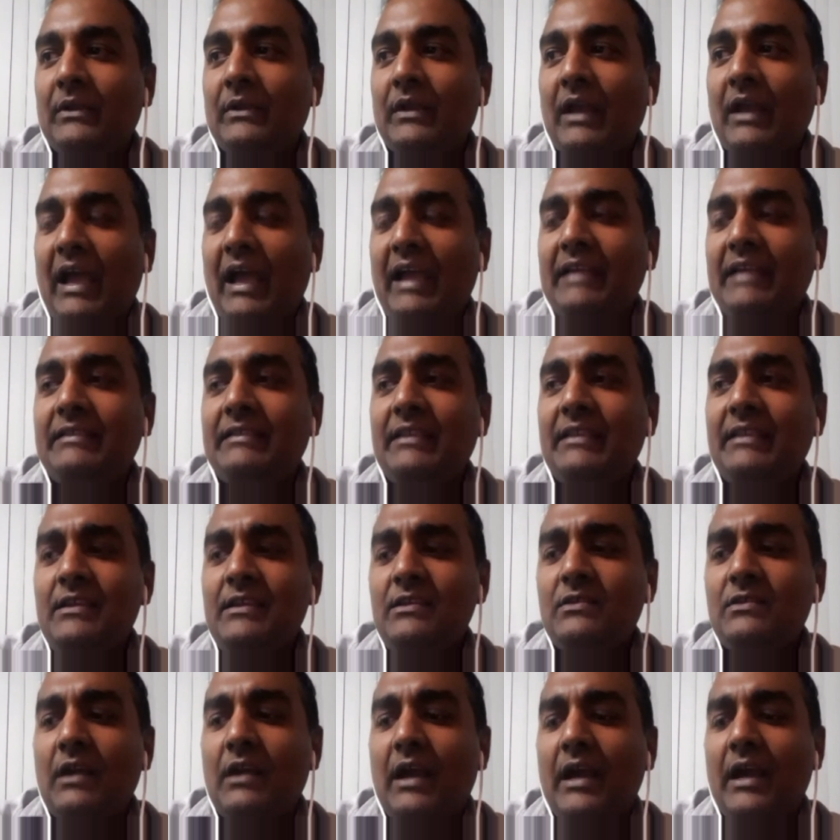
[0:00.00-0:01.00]
I think
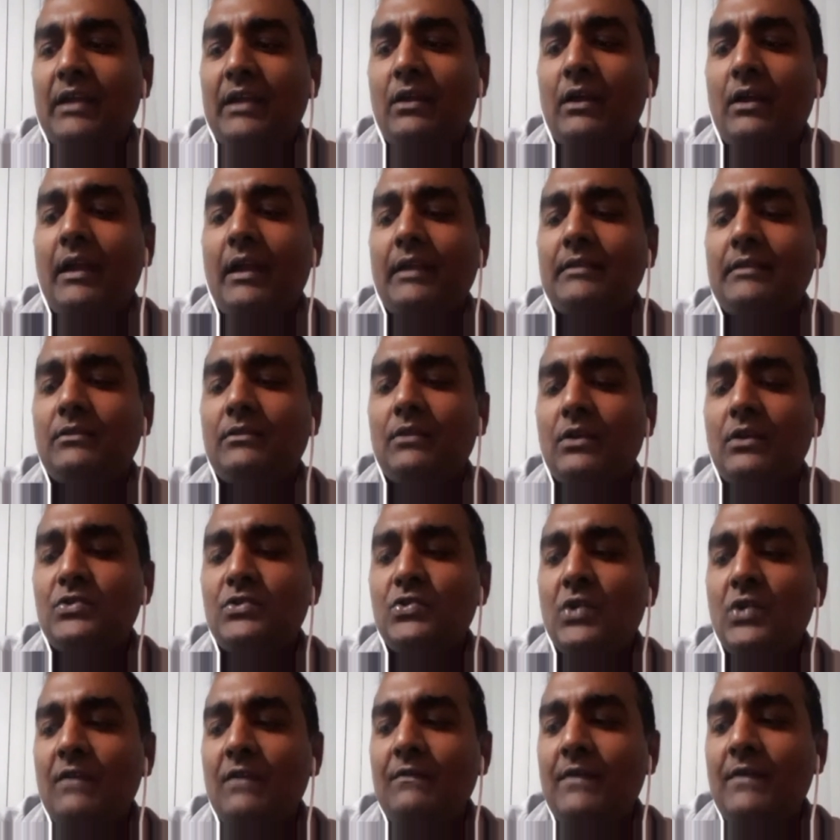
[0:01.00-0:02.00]
I'm not sure
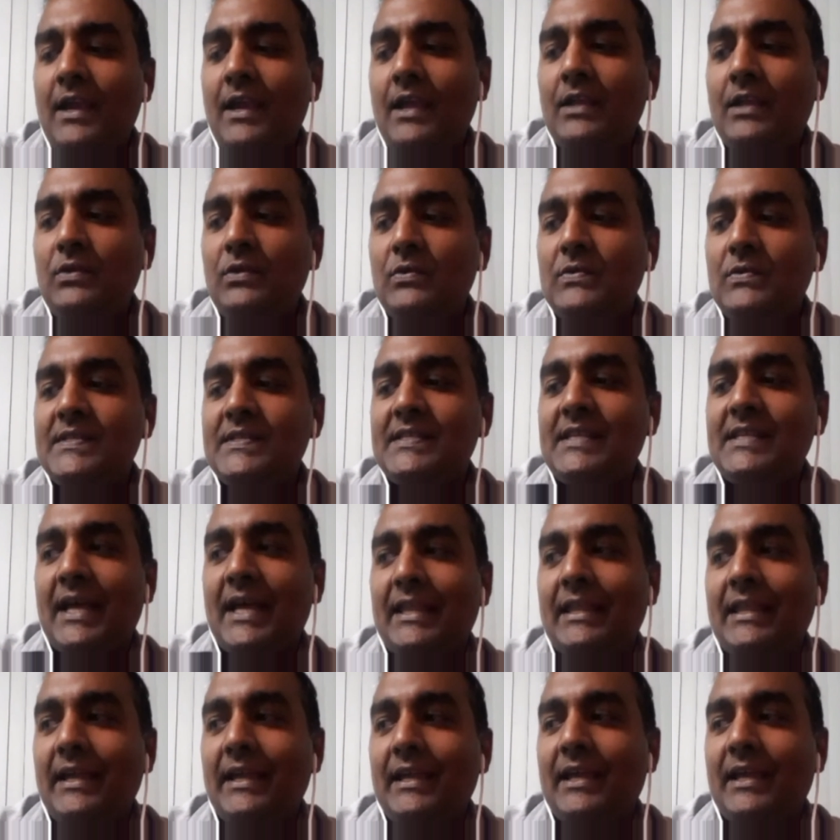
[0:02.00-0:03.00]
if you had used
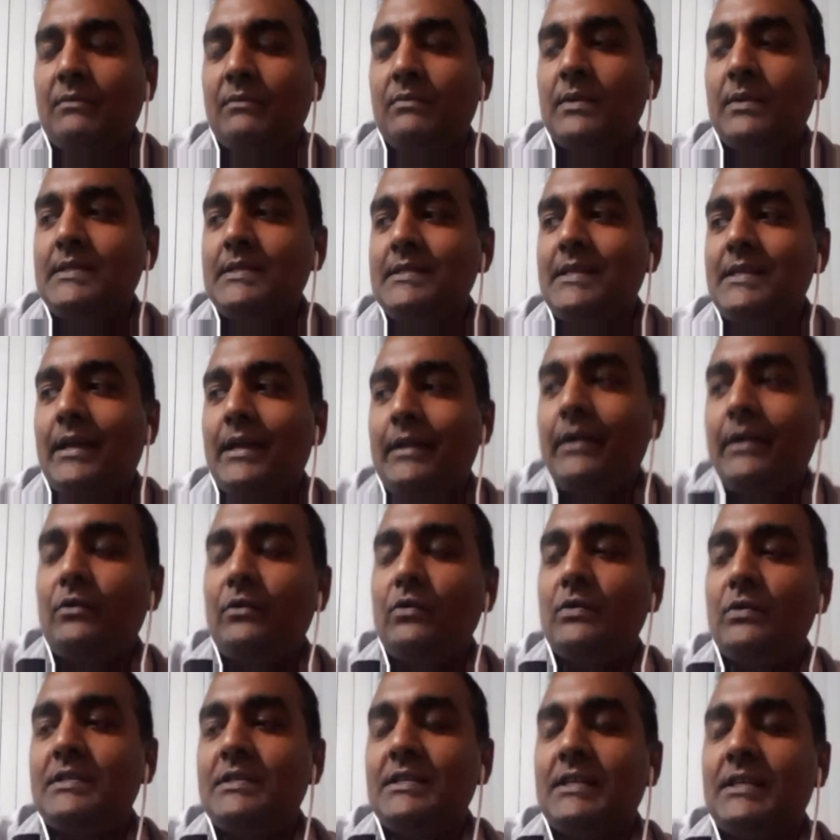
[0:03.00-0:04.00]
sada yet, but sada
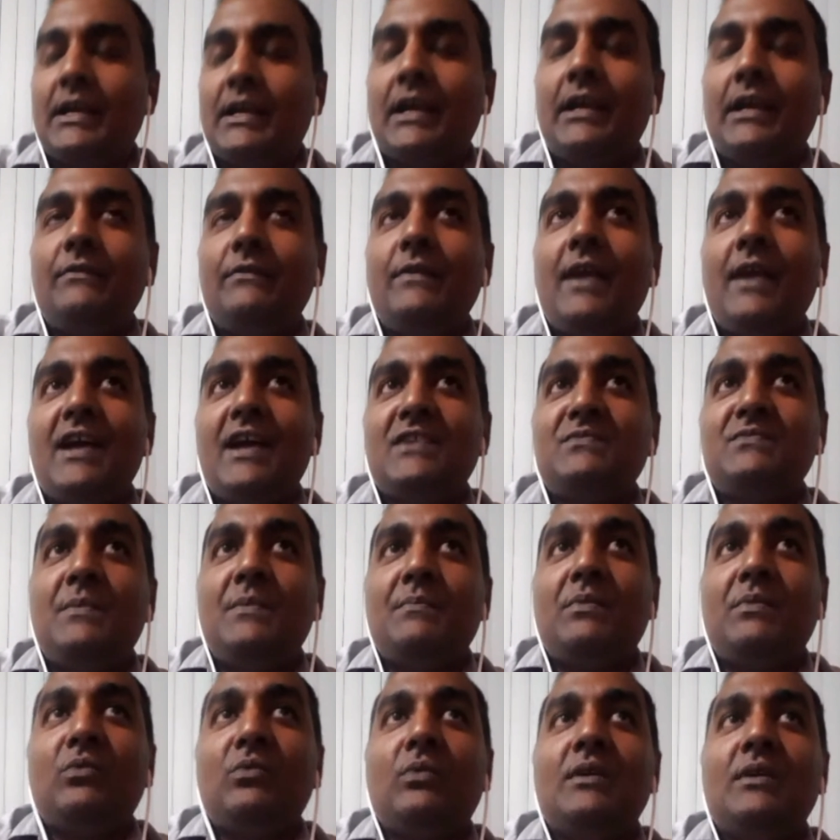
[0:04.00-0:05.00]
roti. If you ask
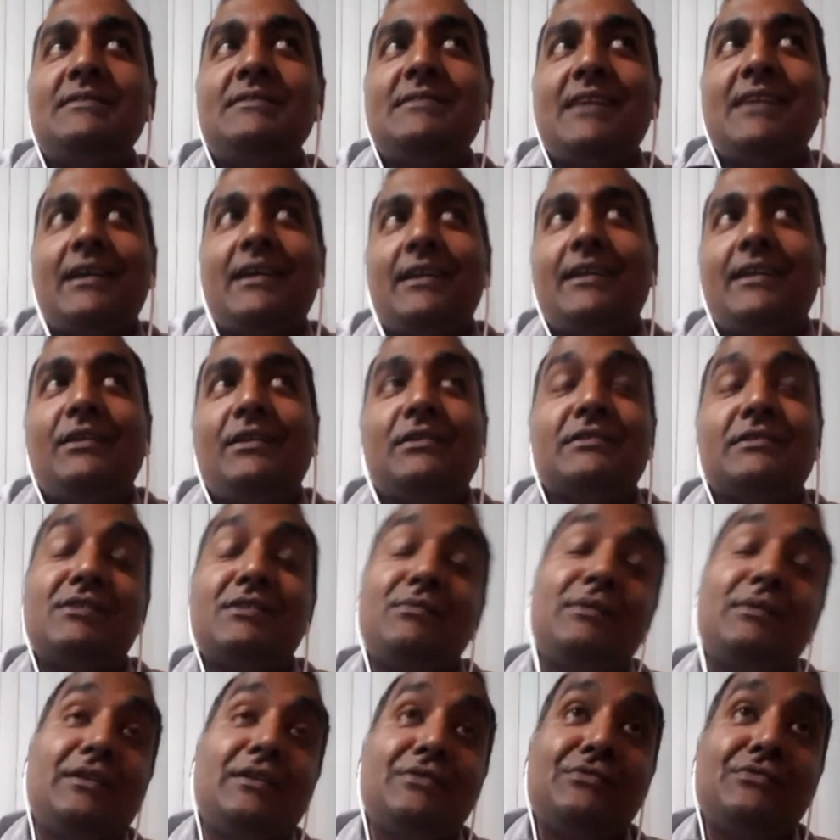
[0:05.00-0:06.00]
people what's sada, they'll say,
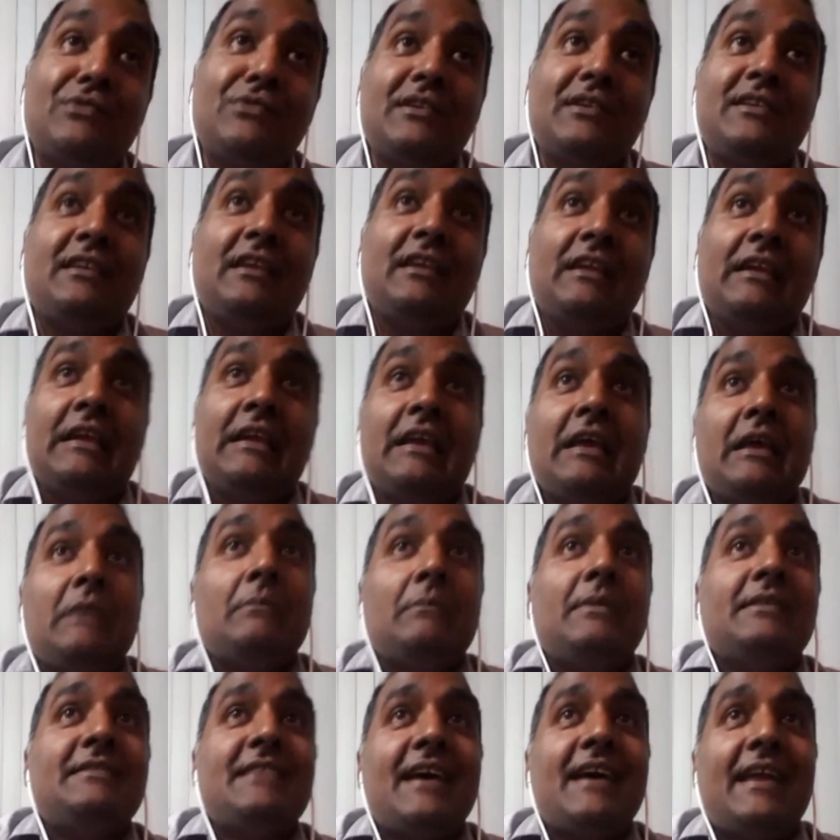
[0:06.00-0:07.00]
well, it's roti.
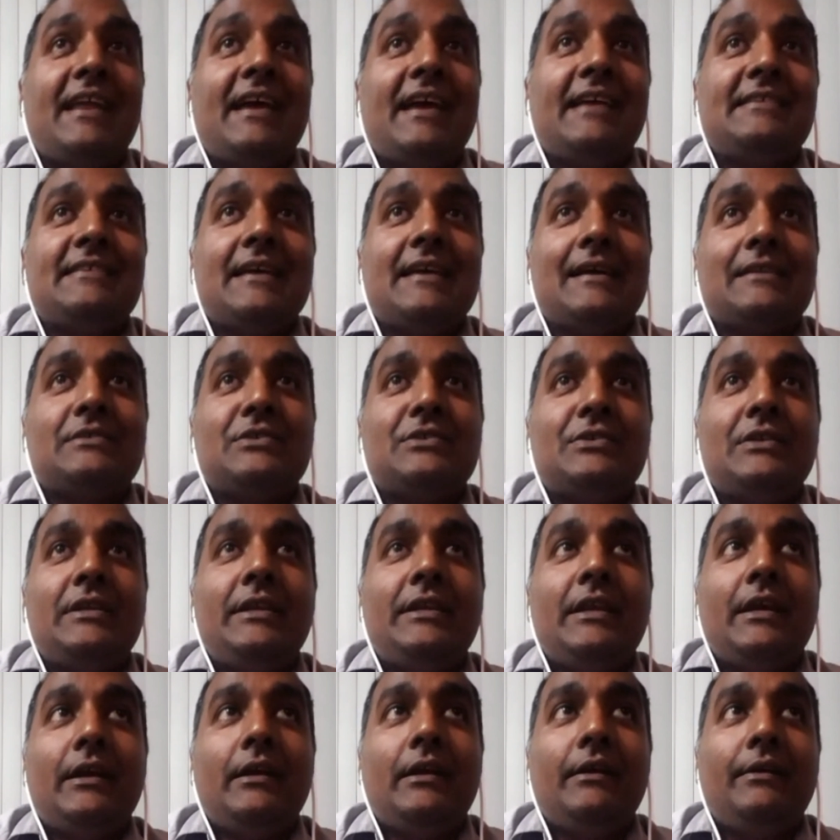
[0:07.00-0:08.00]
But sada is actually
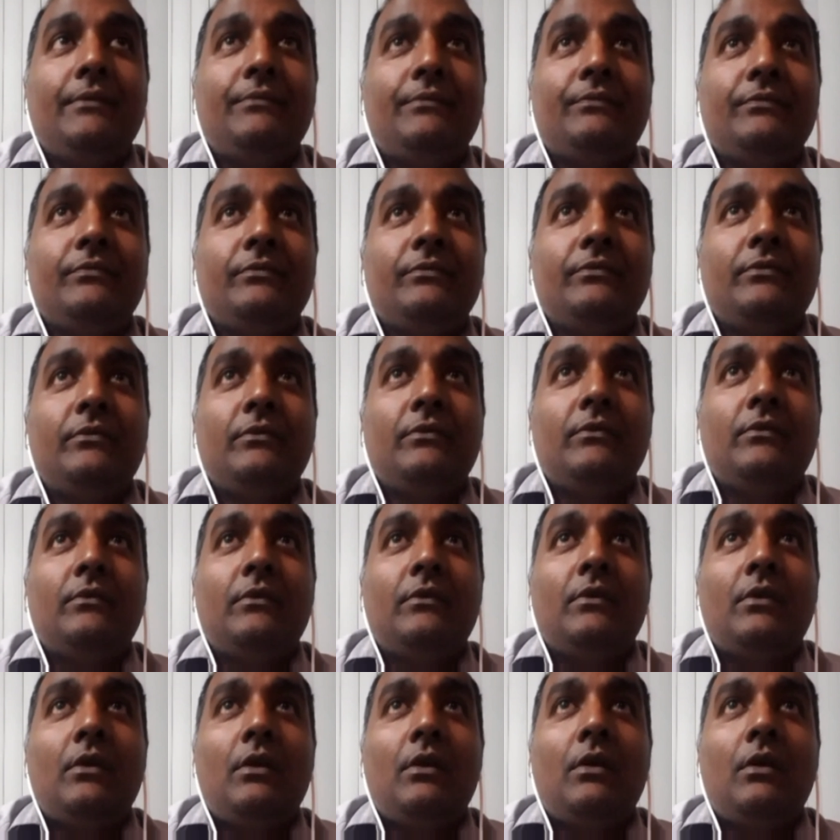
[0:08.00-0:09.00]
a
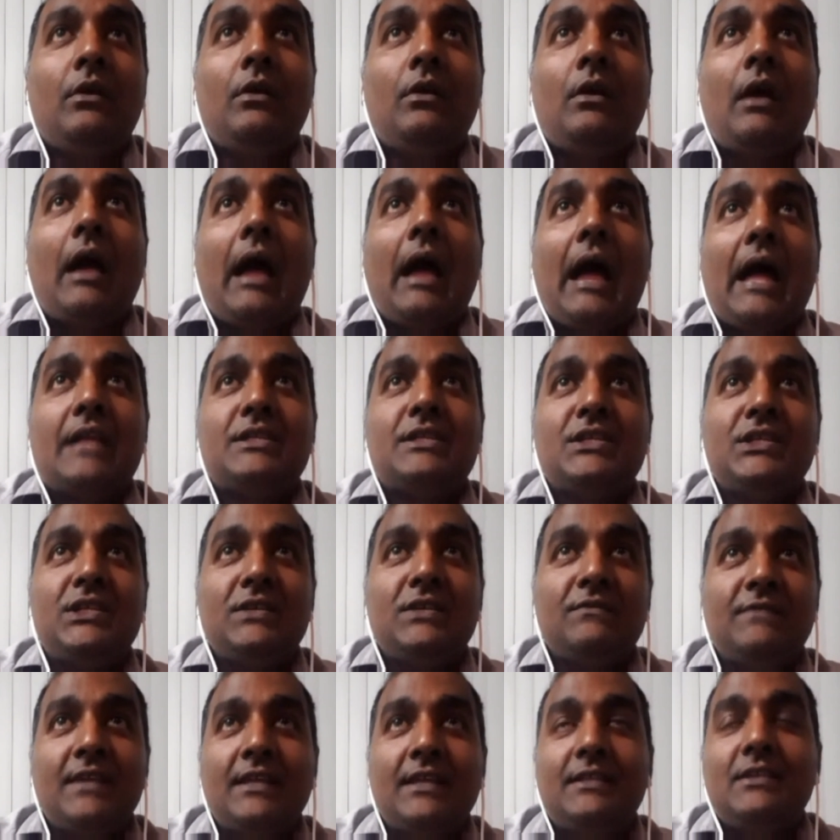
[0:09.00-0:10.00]
adjective
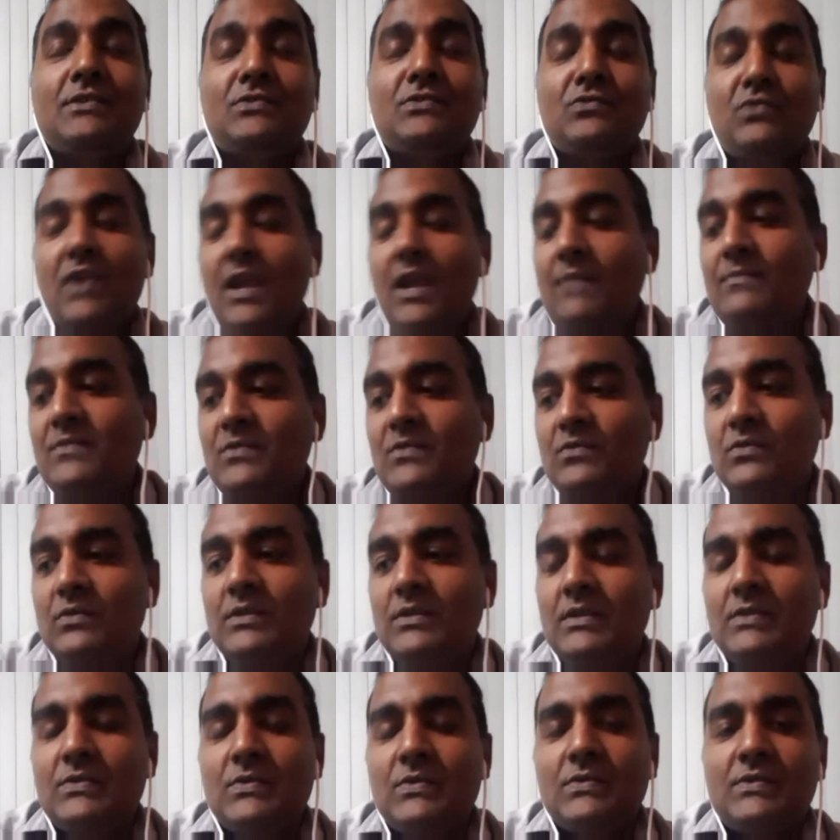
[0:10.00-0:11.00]
that describes the roti.
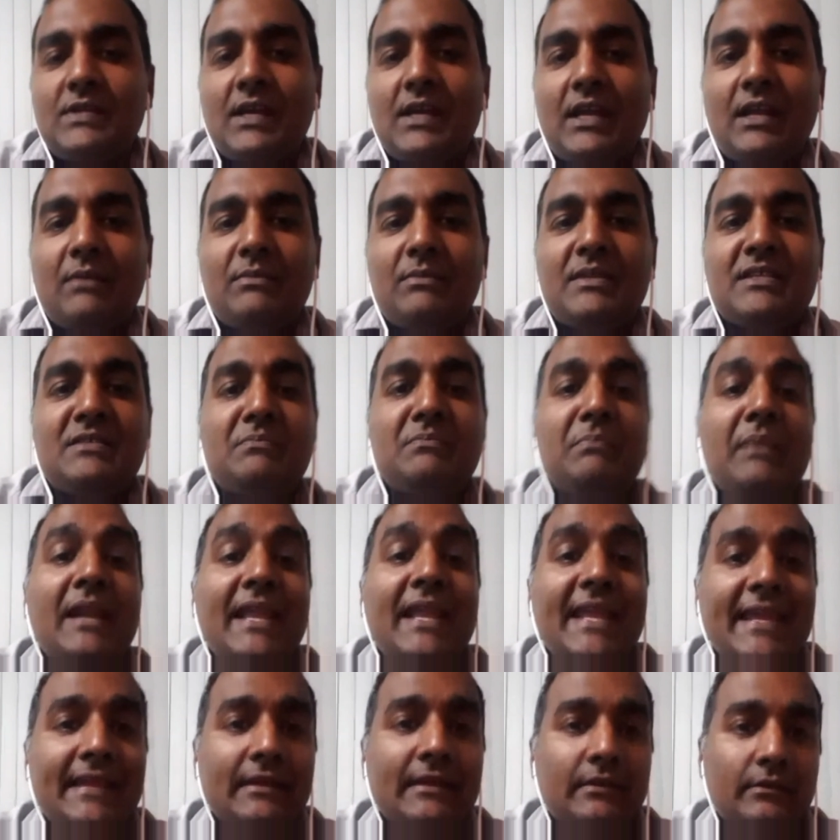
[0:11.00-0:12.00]
So sada means
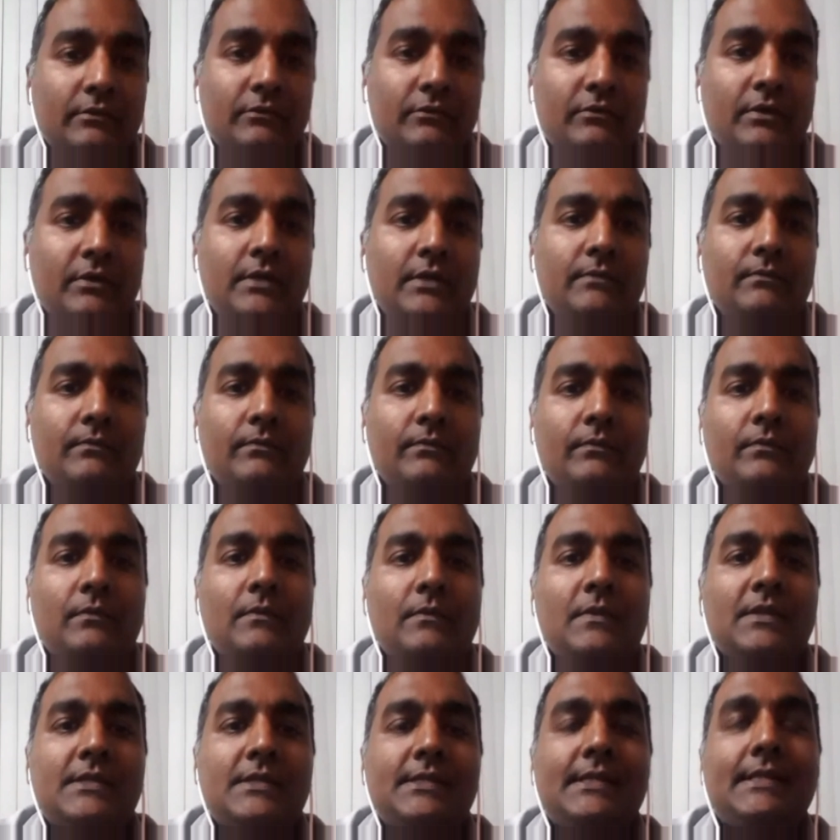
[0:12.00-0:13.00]
plain, right?
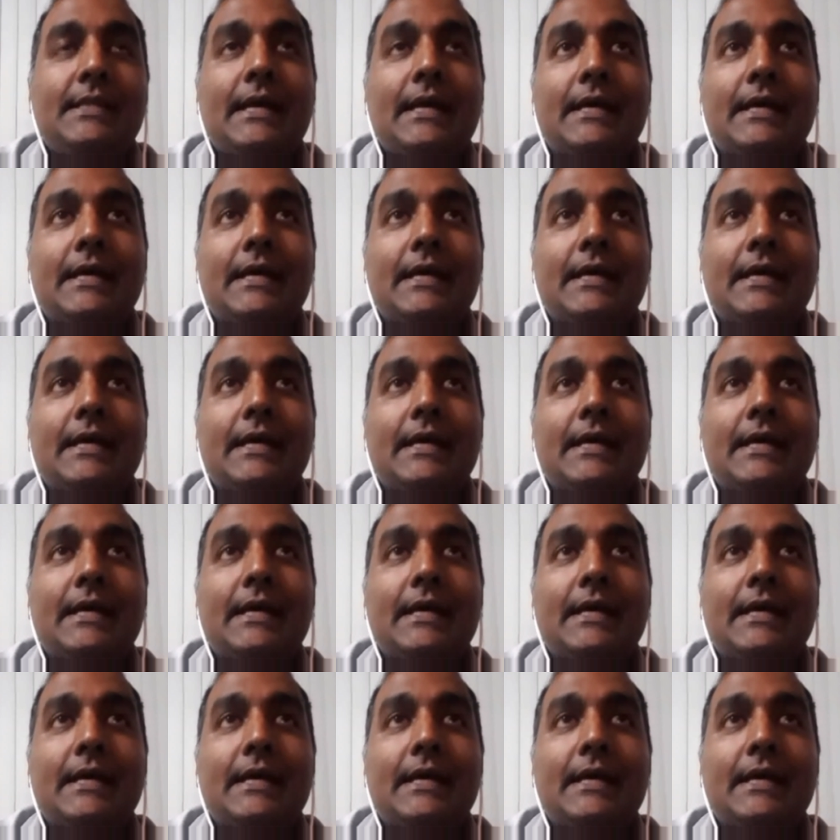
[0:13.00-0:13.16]
Sida